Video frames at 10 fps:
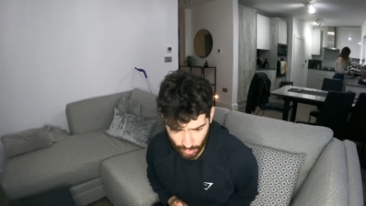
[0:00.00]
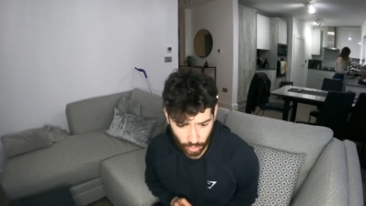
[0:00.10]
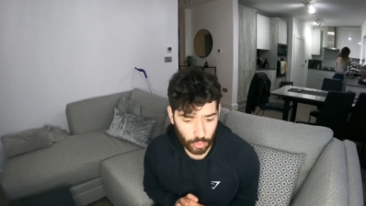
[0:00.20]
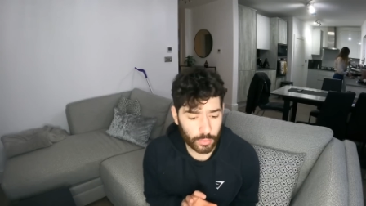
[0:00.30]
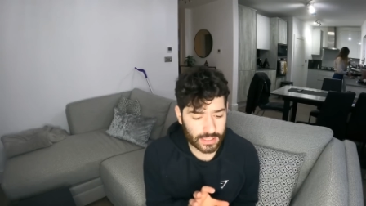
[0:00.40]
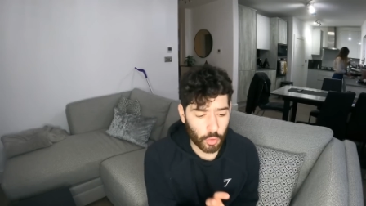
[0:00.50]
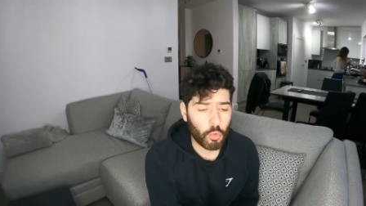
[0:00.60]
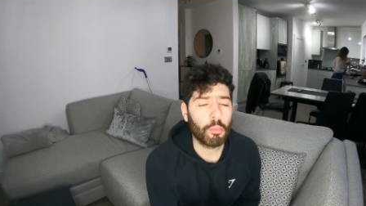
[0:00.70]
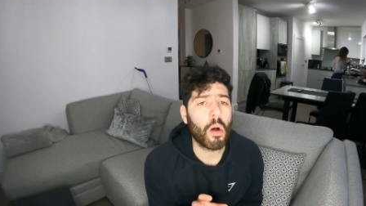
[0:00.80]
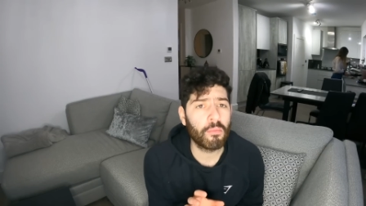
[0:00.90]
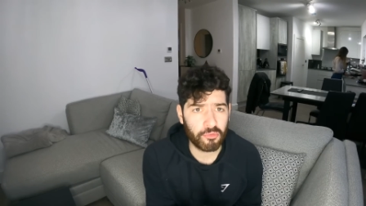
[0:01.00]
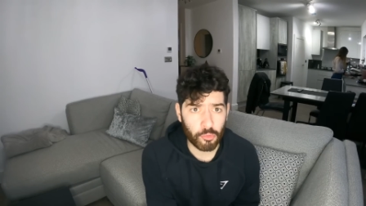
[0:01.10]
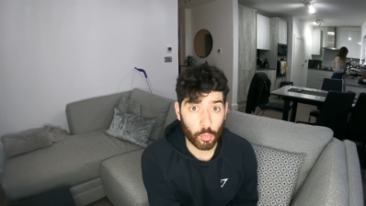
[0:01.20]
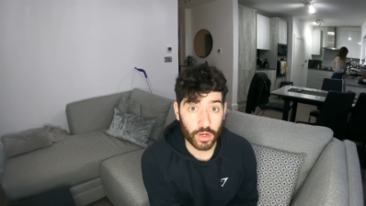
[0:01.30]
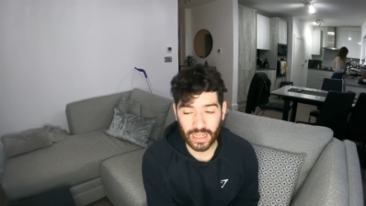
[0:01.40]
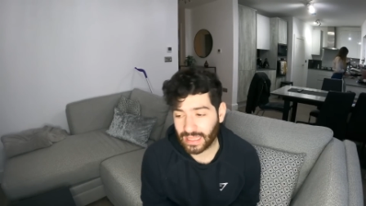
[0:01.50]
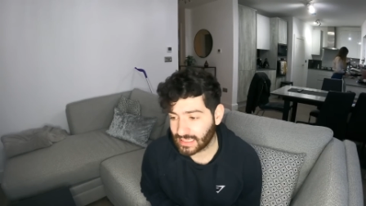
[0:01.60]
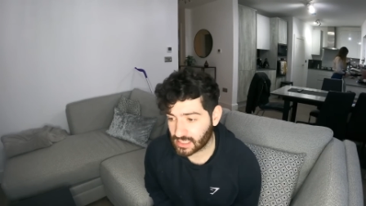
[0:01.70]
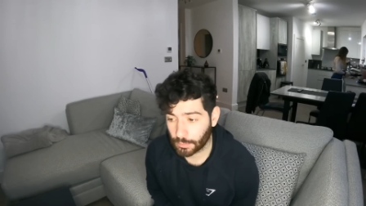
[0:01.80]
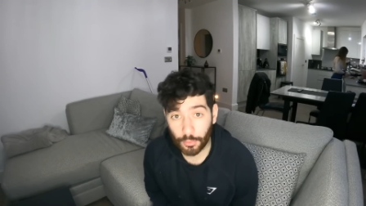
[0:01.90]
when Lewis Hall bombed forward and
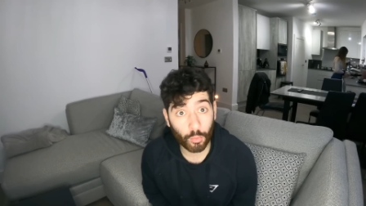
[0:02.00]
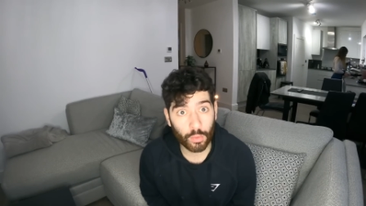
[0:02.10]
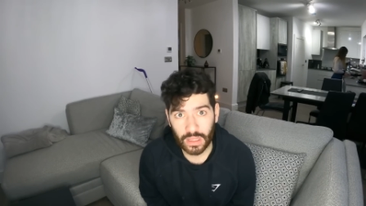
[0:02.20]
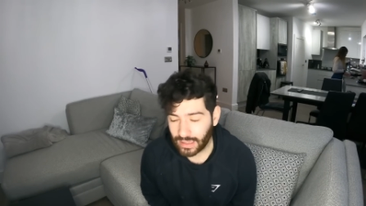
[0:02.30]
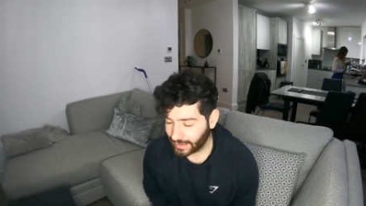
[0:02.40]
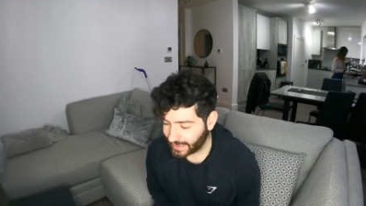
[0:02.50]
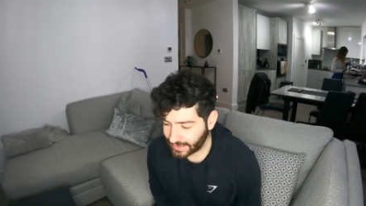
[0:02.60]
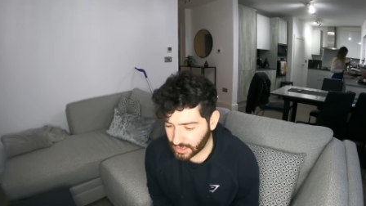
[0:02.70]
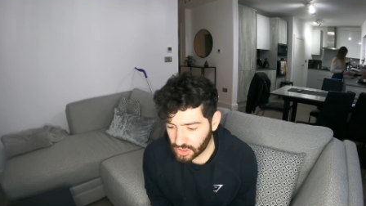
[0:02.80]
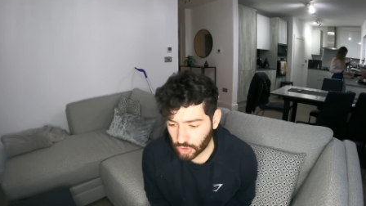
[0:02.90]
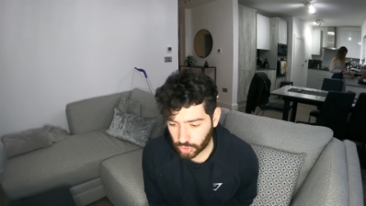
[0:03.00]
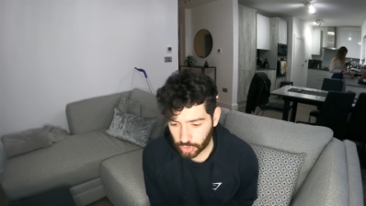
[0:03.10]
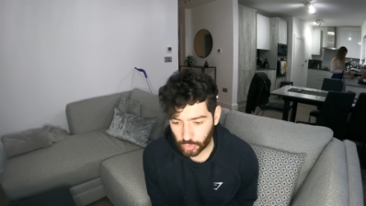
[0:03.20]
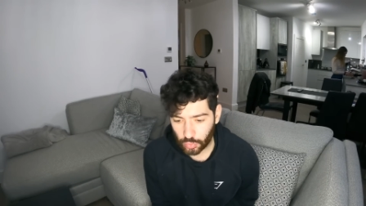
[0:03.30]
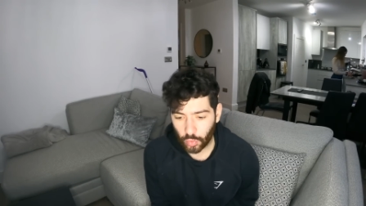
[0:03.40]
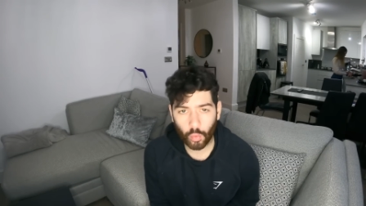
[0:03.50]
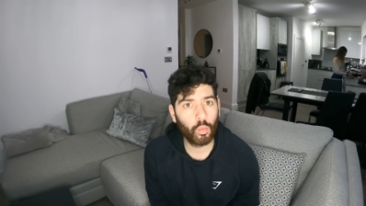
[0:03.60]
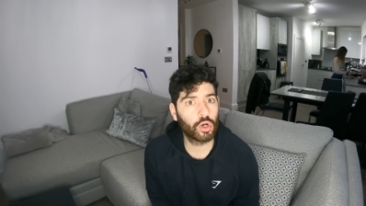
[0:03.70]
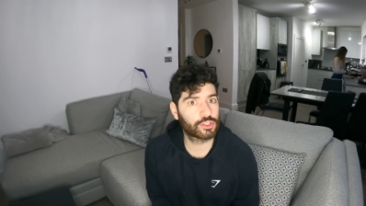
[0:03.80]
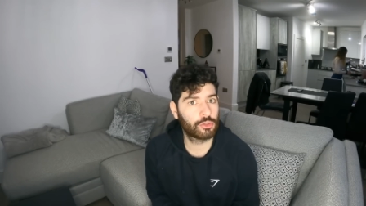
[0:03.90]
gets the ball, he doesn't do
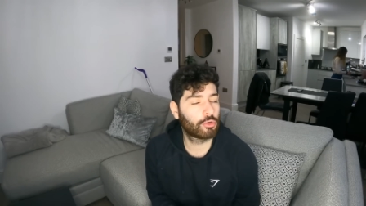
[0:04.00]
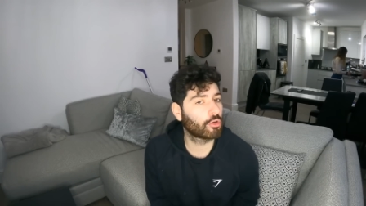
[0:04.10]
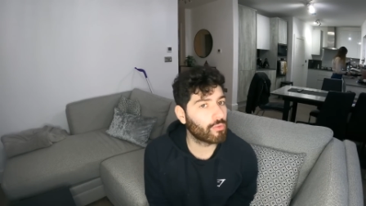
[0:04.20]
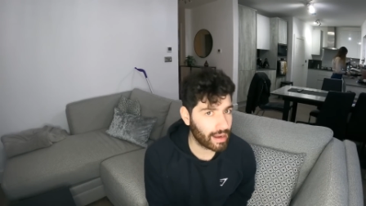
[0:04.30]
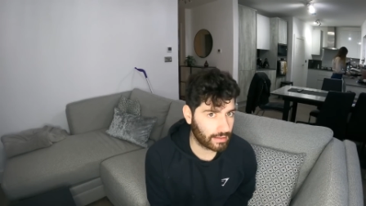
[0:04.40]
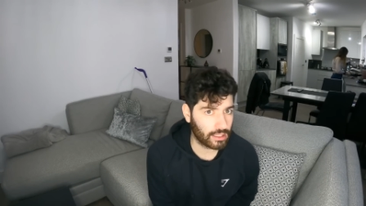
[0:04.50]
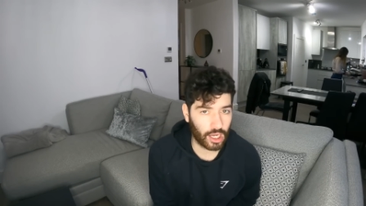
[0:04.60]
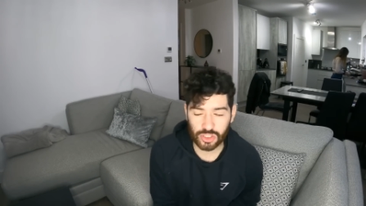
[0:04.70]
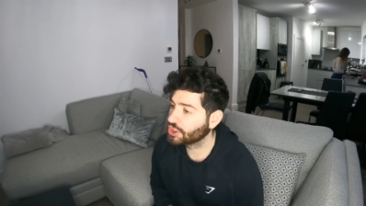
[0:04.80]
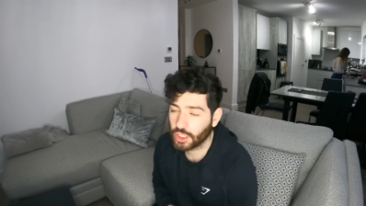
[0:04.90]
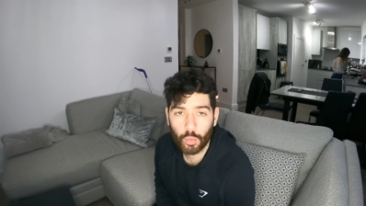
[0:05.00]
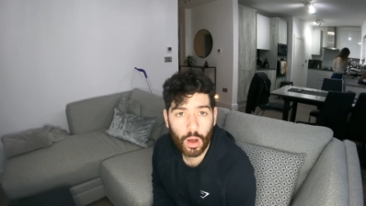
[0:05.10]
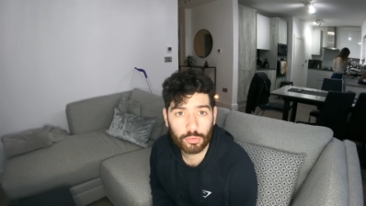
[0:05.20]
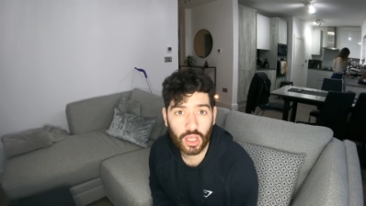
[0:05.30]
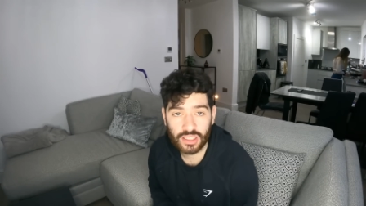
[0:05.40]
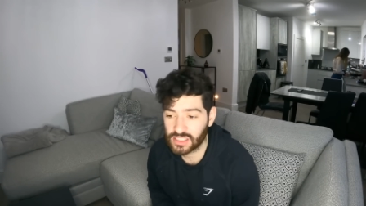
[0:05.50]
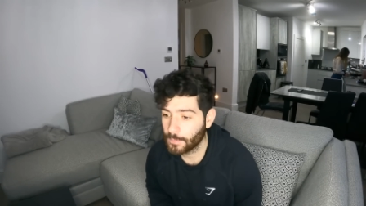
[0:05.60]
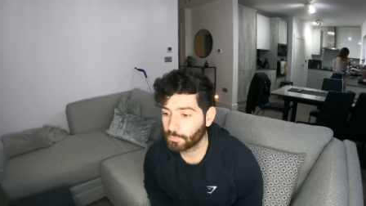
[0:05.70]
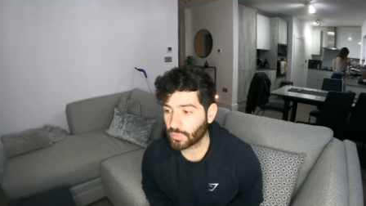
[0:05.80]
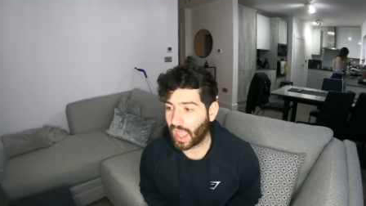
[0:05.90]
what Cucurella does or Chilwell does
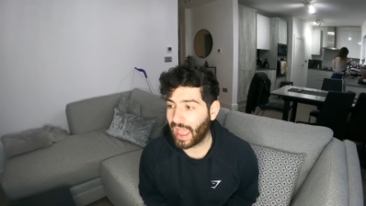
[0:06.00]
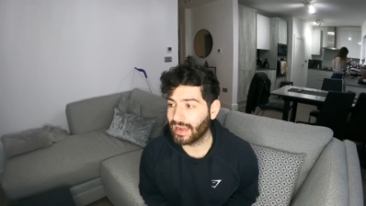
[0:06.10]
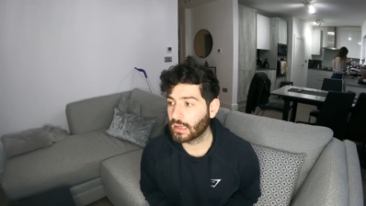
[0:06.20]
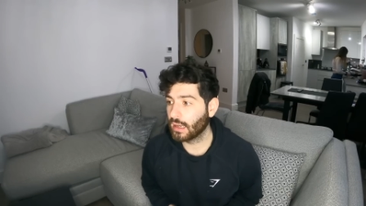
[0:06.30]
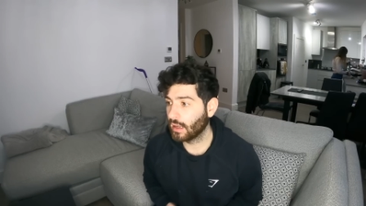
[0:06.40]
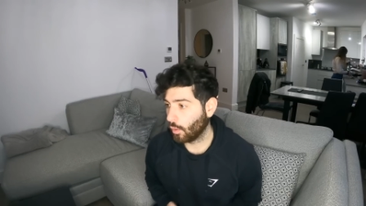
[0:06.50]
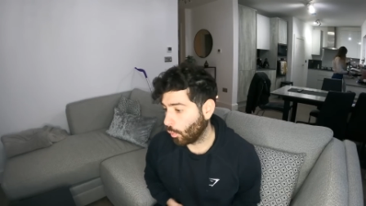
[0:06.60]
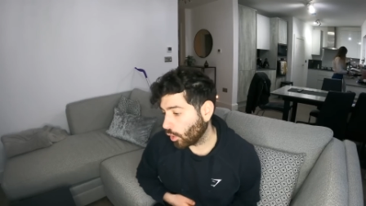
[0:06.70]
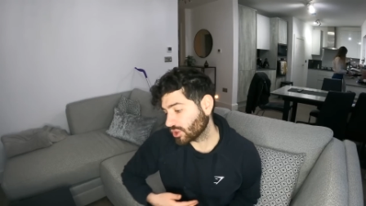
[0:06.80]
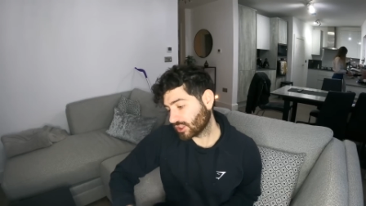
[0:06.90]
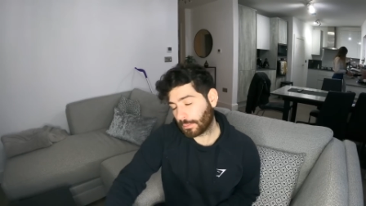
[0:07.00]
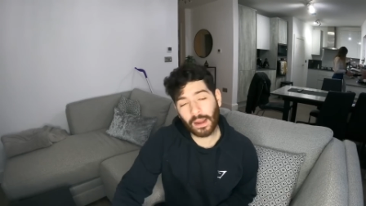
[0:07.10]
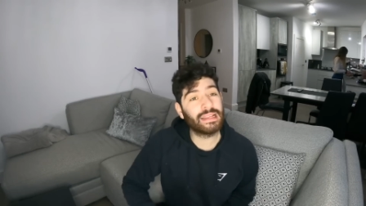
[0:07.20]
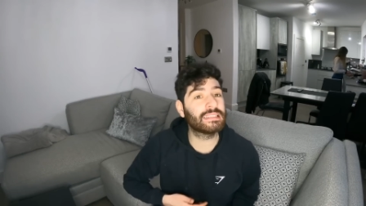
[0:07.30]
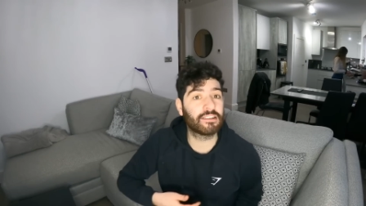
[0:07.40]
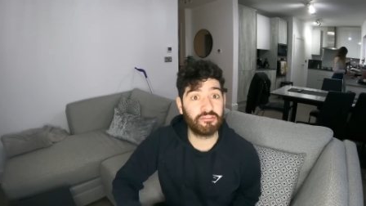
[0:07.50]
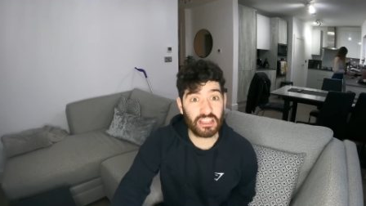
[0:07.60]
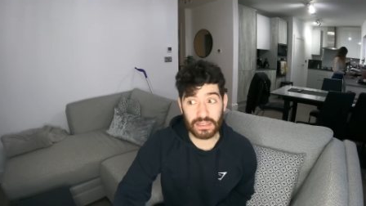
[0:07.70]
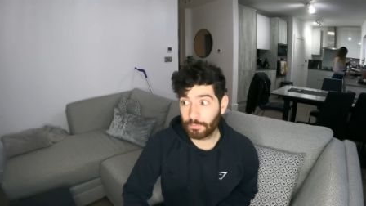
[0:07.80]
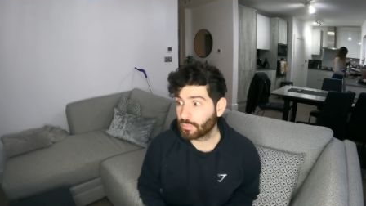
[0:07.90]
and wants to play into
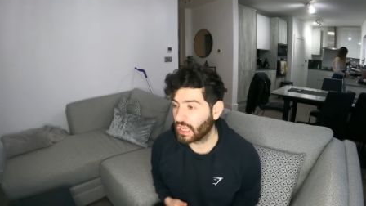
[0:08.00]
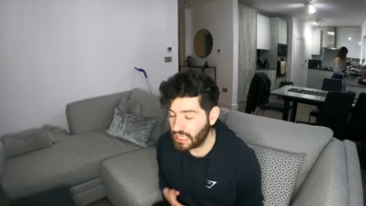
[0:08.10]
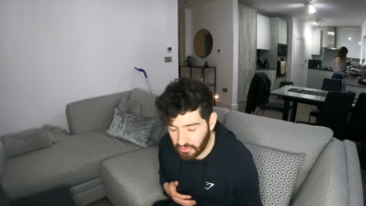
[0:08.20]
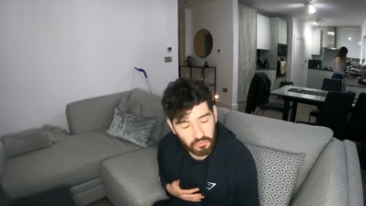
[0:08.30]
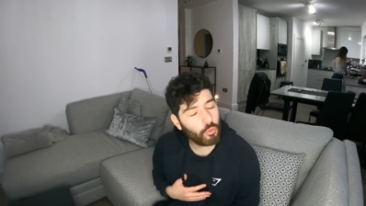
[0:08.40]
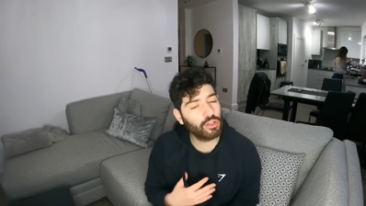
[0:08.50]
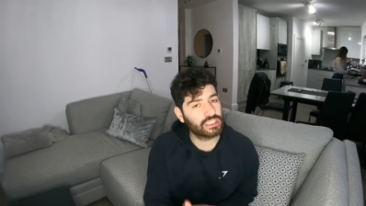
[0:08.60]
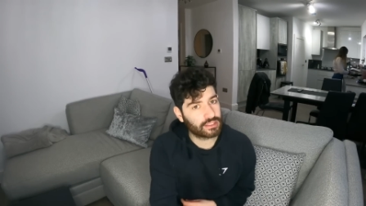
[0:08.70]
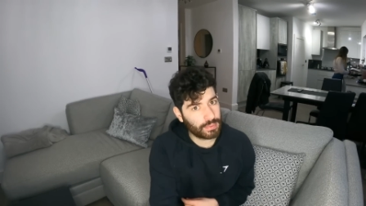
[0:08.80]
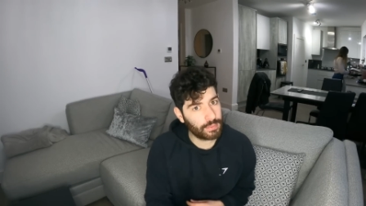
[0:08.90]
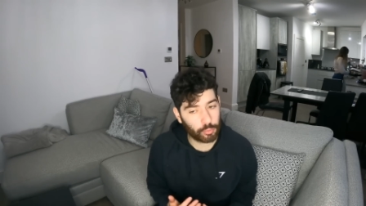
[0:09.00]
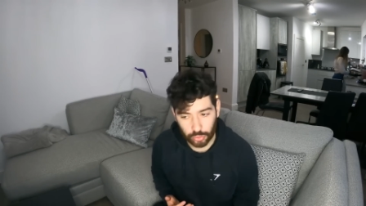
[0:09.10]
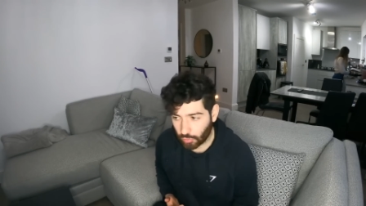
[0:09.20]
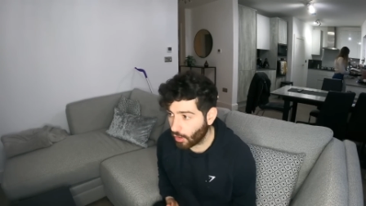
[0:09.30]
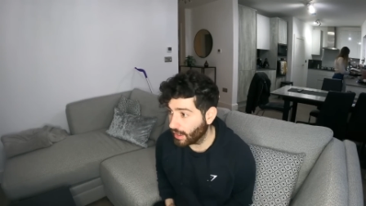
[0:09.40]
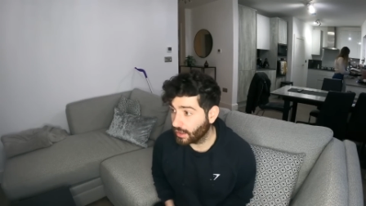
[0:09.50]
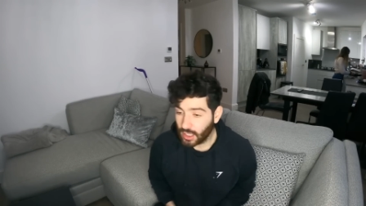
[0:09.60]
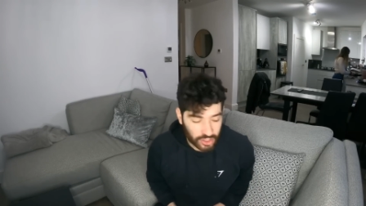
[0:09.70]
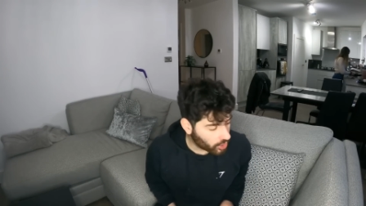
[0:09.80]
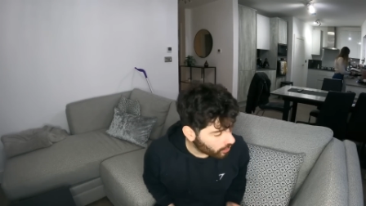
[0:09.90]
feet. He forces people to run.
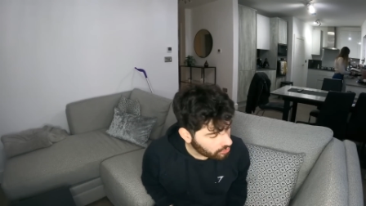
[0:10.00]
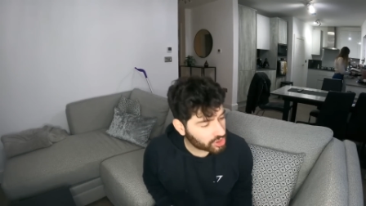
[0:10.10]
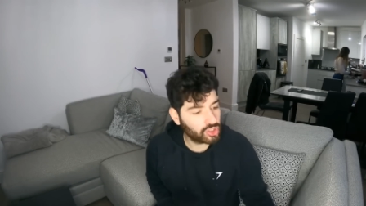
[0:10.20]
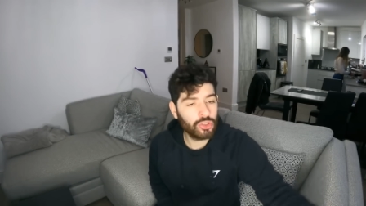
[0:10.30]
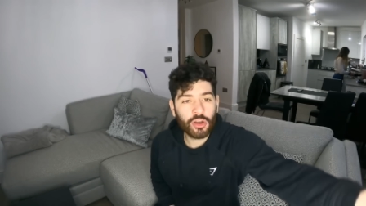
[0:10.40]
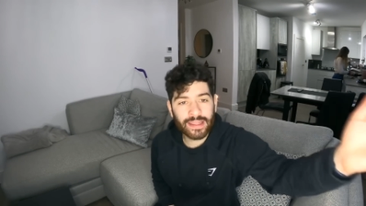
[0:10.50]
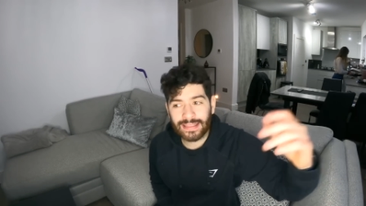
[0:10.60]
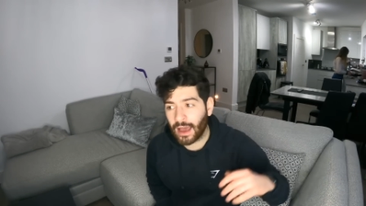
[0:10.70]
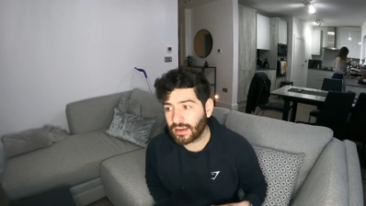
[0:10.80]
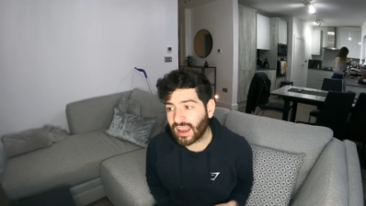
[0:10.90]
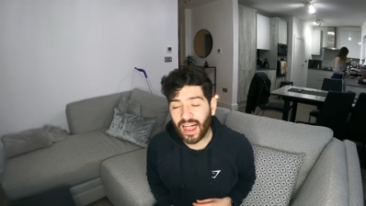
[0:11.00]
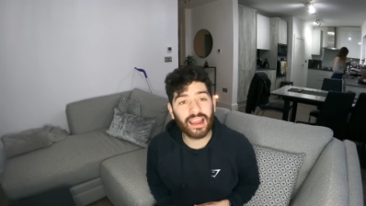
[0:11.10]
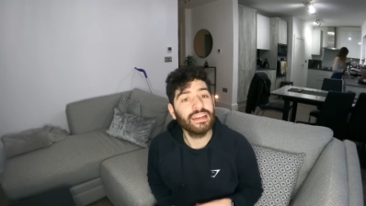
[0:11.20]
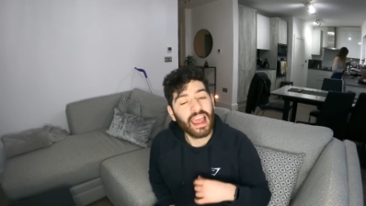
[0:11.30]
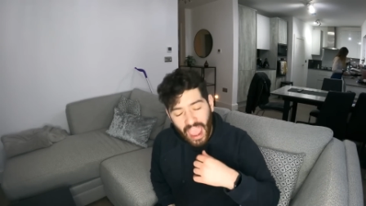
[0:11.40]
So he'll just knock it down the line